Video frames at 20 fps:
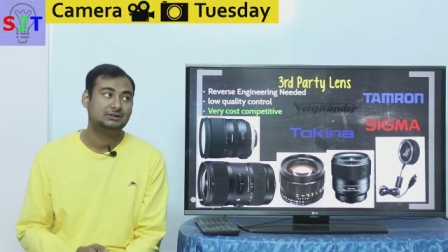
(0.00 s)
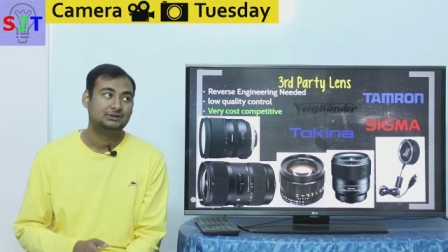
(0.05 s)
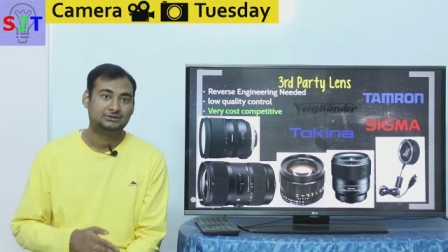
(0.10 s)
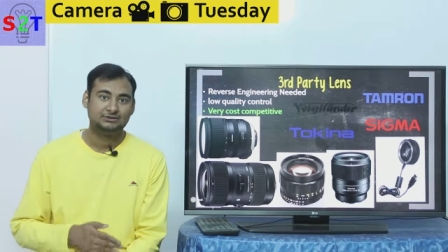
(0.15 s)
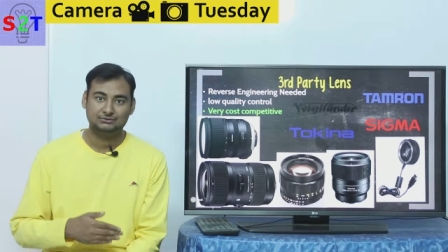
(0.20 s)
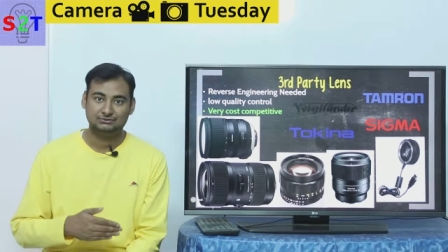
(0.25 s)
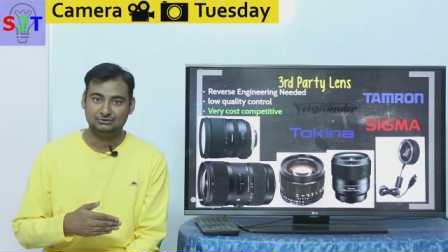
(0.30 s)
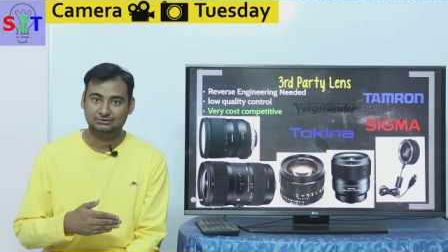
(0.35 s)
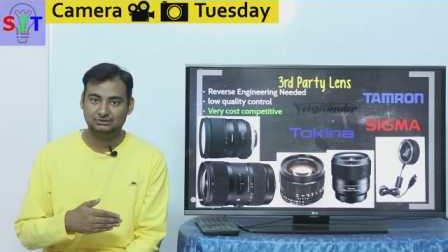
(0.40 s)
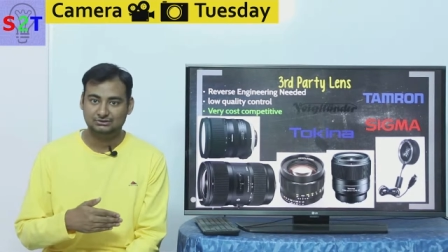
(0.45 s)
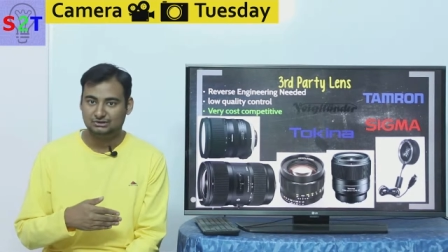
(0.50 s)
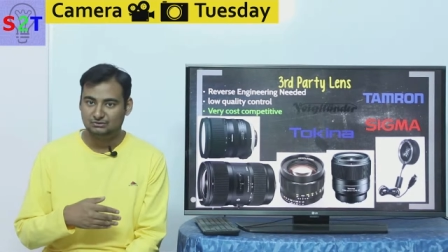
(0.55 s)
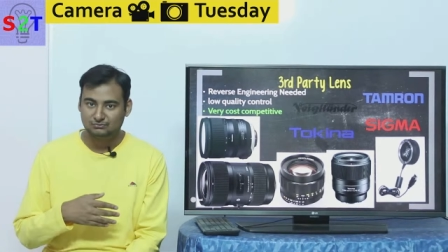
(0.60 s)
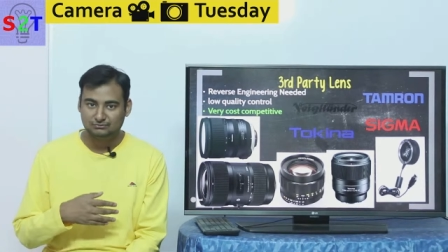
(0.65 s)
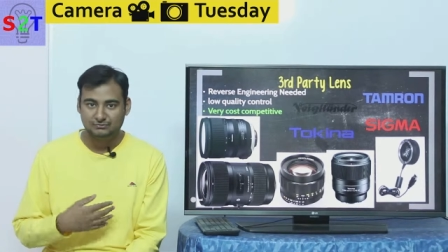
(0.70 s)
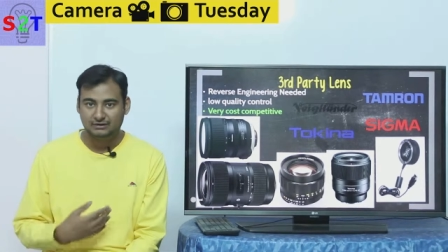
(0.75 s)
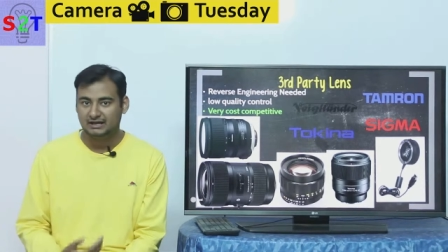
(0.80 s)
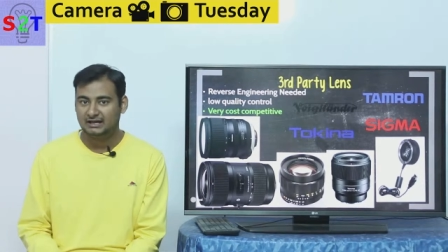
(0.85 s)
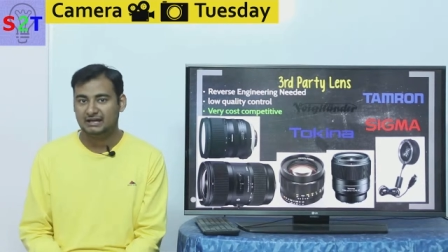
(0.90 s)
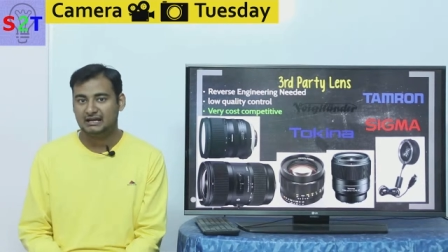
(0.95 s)
So you
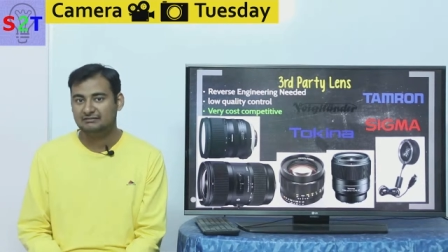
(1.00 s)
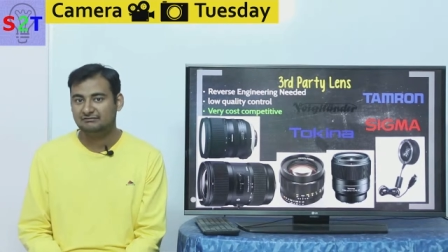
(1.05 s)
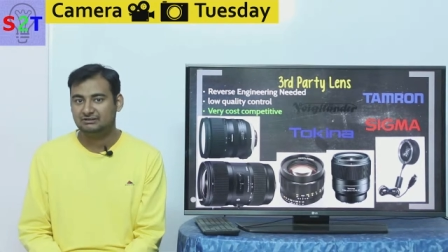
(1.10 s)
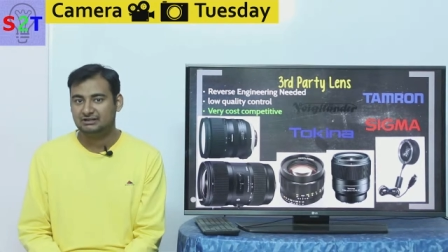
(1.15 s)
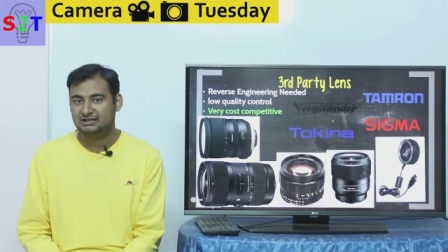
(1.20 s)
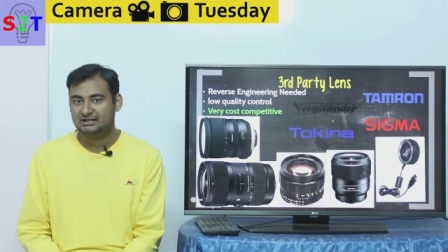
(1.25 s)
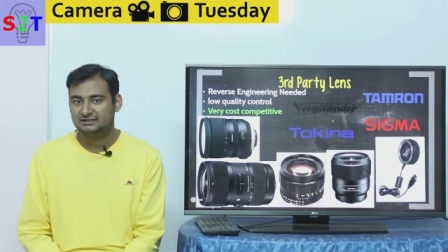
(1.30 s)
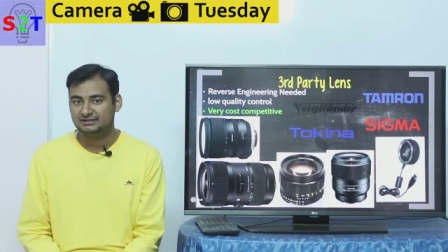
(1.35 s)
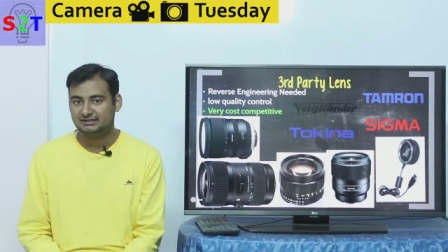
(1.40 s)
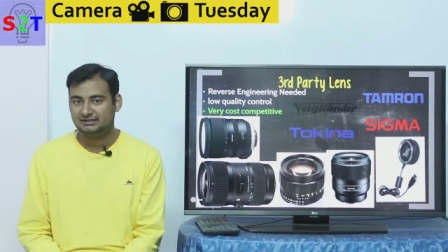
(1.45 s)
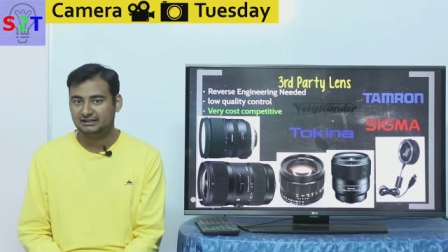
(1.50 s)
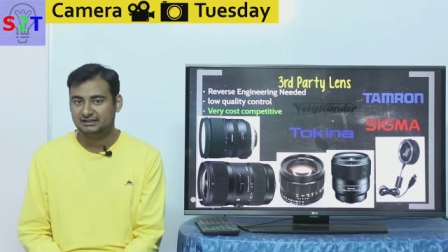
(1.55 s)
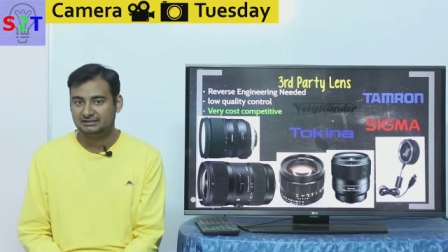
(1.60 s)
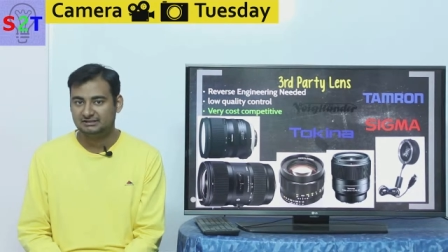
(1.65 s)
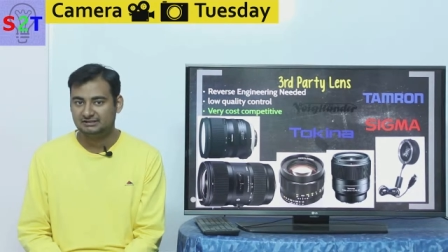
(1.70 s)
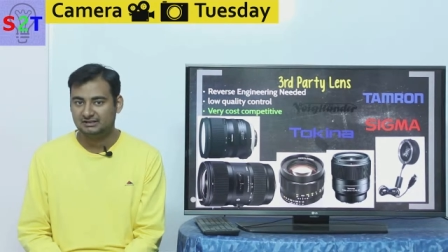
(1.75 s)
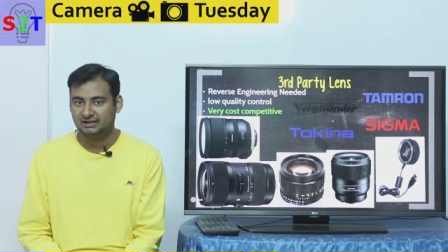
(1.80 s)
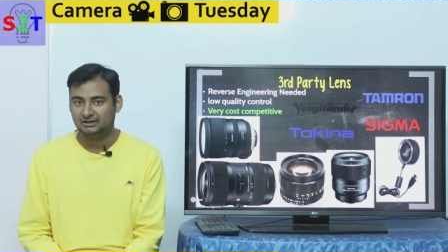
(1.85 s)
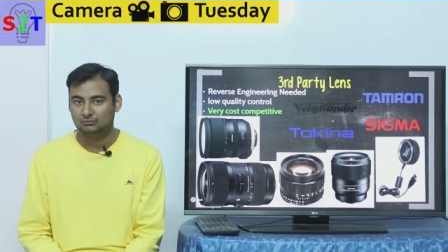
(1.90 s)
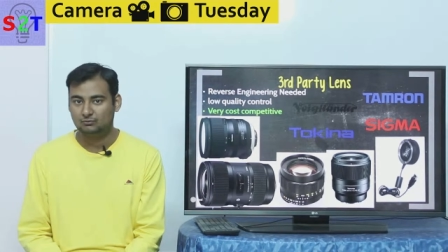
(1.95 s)
may have a lens that
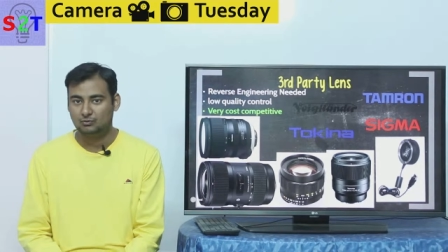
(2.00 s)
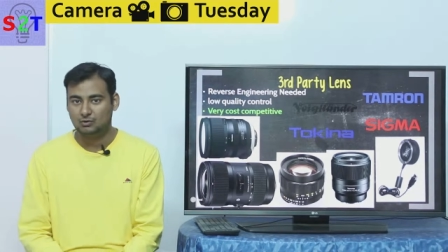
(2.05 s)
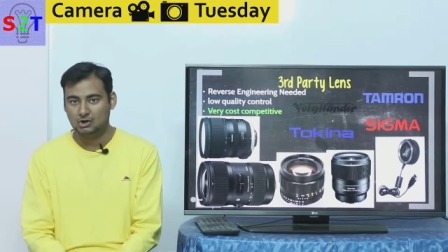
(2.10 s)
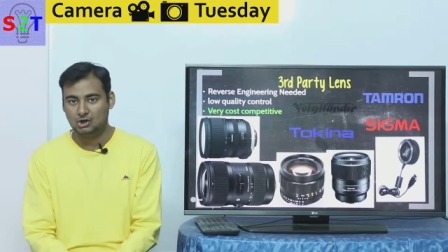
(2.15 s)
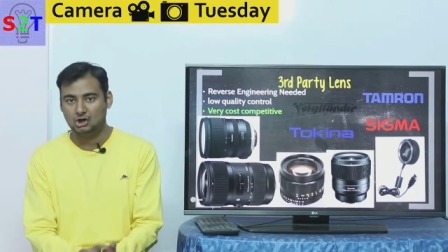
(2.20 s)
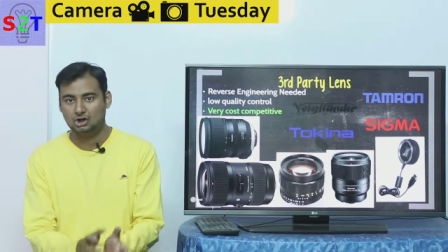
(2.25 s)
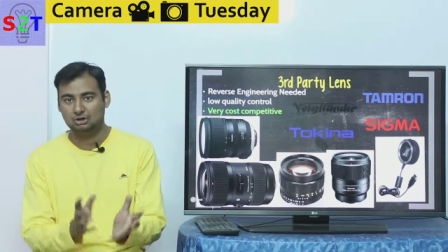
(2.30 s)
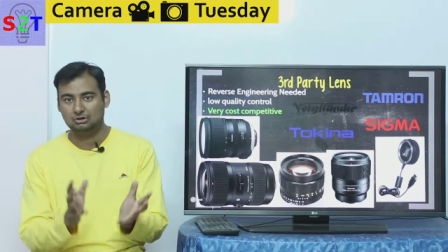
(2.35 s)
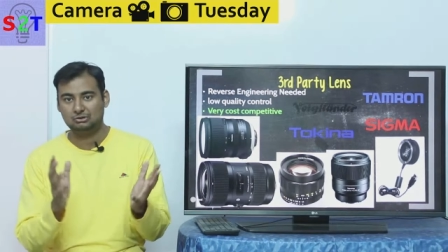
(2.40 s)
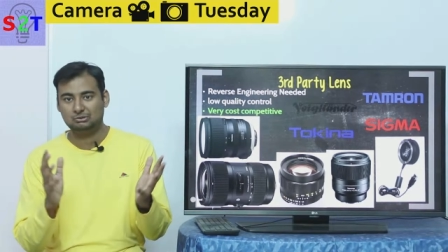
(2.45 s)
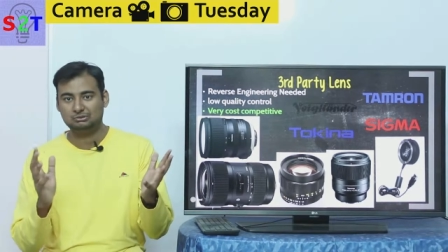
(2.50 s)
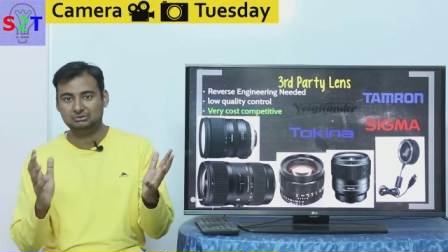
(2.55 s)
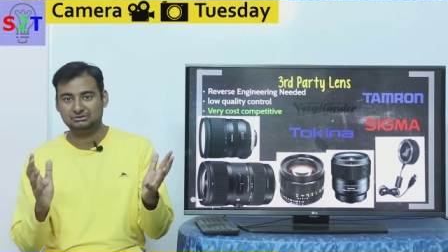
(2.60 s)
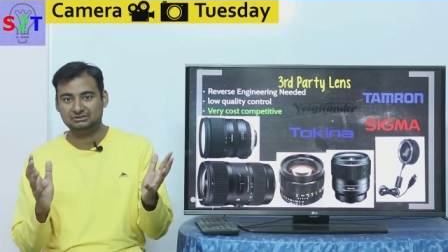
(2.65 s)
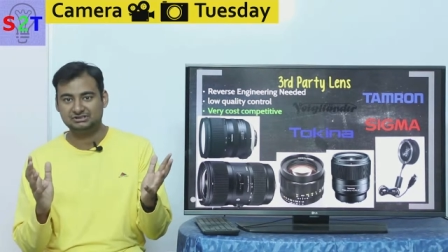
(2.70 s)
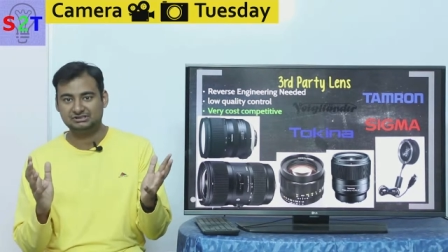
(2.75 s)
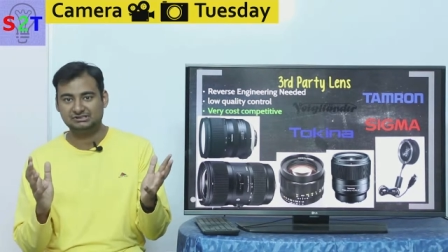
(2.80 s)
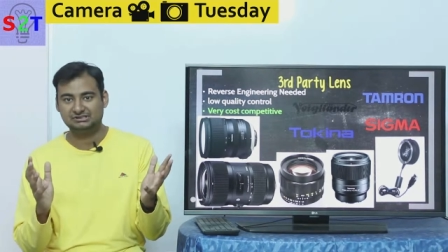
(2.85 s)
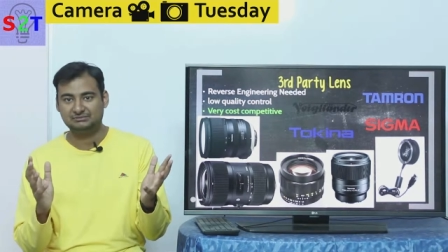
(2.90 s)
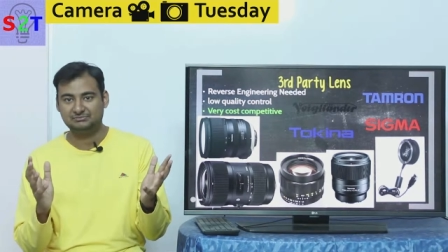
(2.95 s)
is like, whoa,
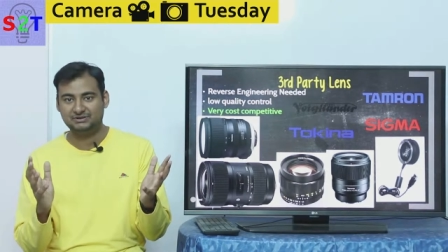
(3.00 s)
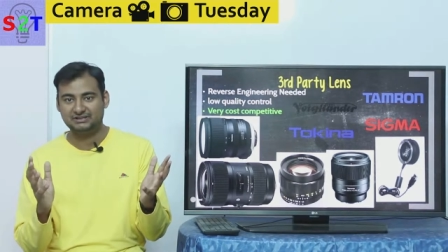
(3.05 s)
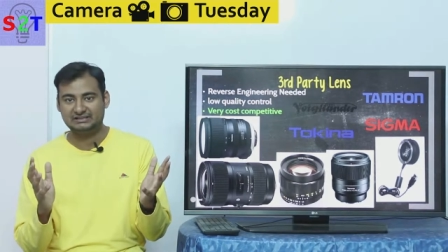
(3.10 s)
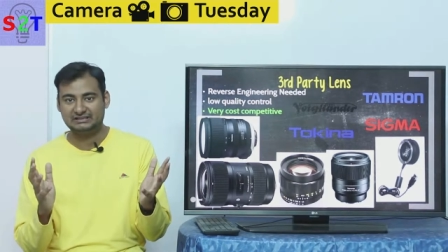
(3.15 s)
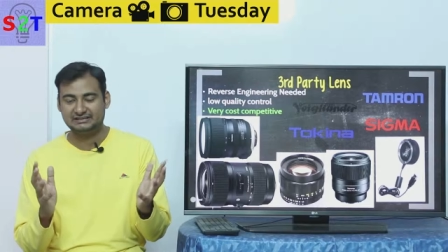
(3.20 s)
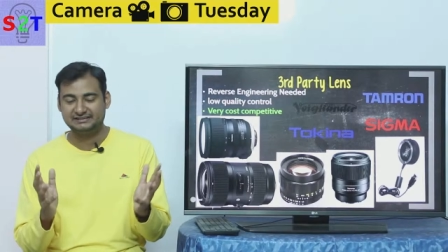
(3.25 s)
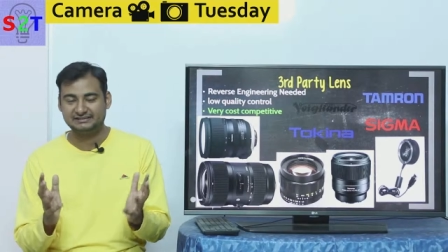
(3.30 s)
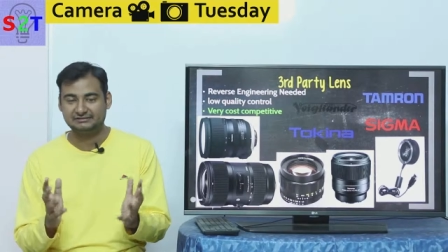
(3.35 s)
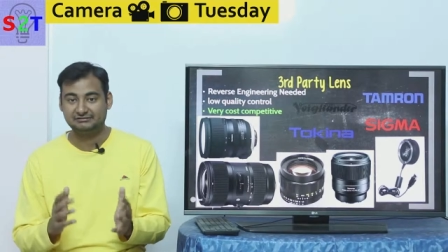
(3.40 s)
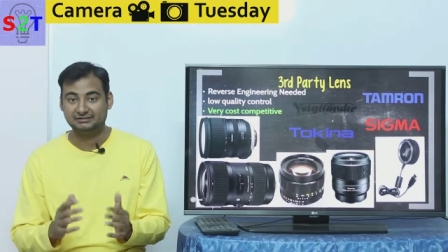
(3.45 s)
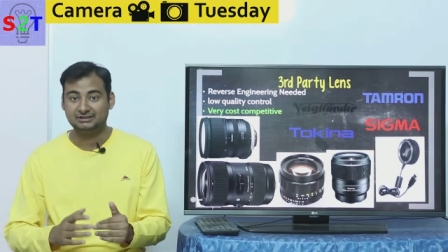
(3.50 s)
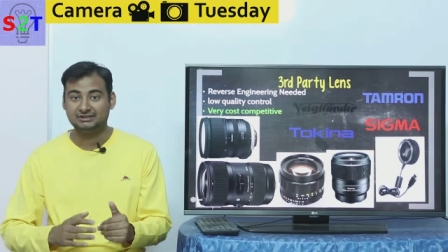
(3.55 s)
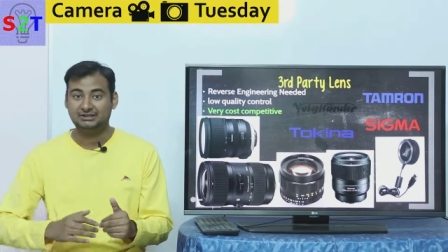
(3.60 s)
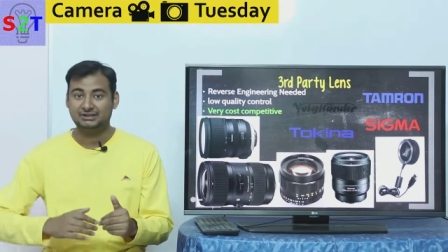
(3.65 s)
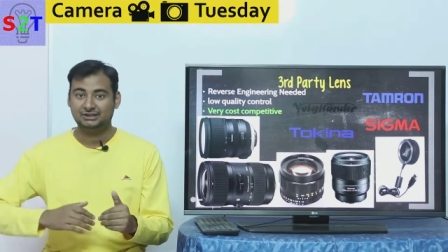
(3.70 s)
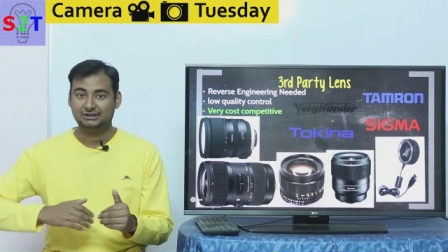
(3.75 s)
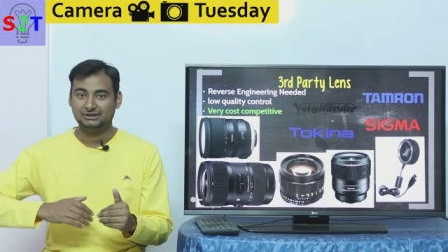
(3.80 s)
this is the best lens ever.